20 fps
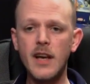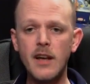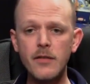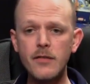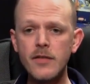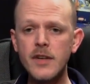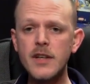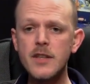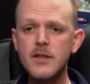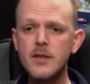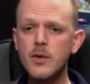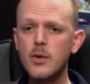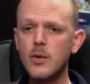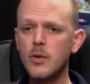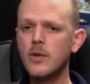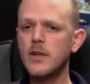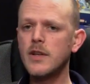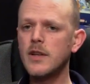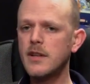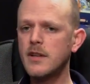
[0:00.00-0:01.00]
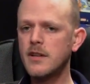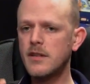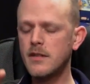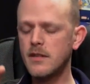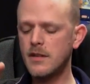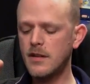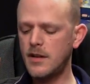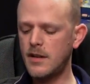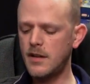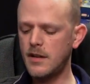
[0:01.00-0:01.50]
I think it's cool that
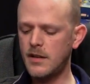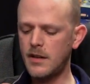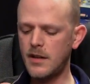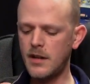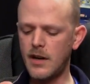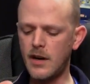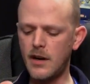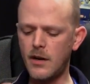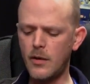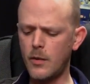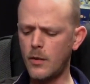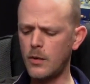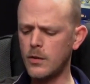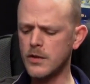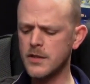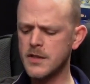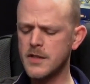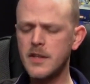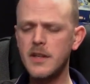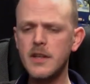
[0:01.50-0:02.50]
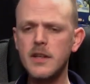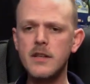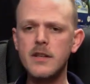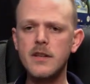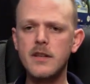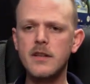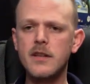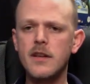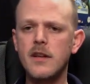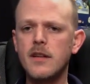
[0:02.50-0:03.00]
they are all sealed
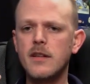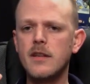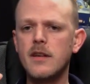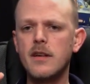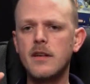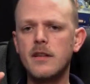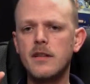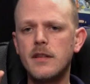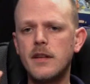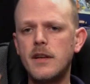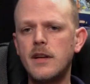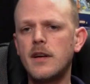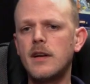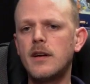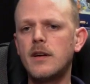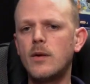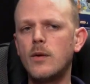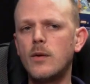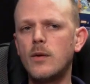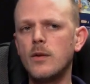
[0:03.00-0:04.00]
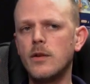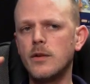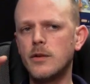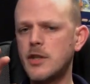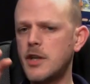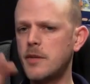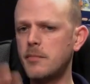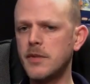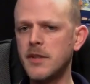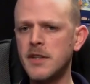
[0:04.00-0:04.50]
and that they are all
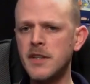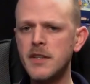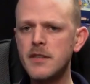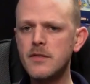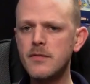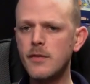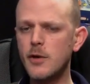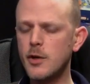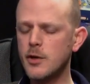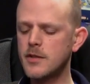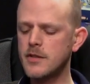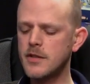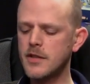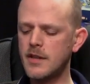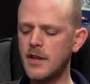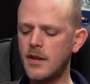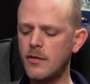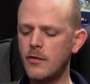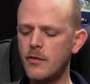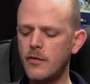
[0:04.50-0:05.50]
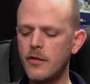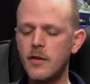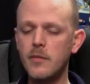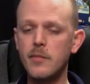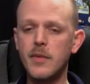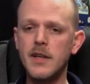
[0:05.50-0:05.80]
Japanese versions and everything,